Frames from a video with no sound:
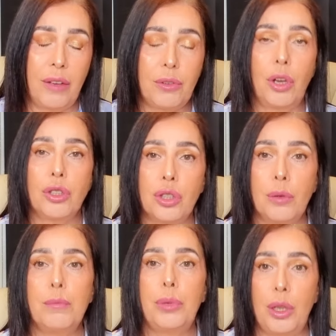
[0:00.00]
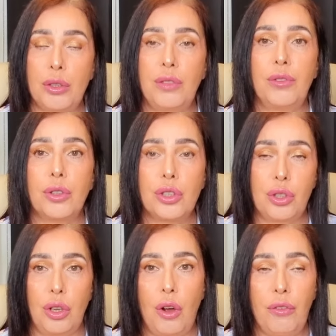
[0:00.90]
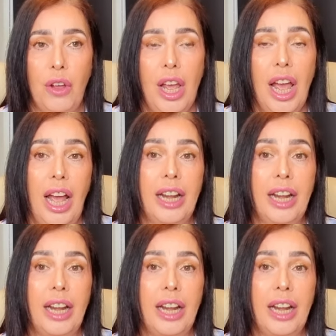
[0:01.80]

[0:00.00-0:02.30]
have got some beautiful stuff.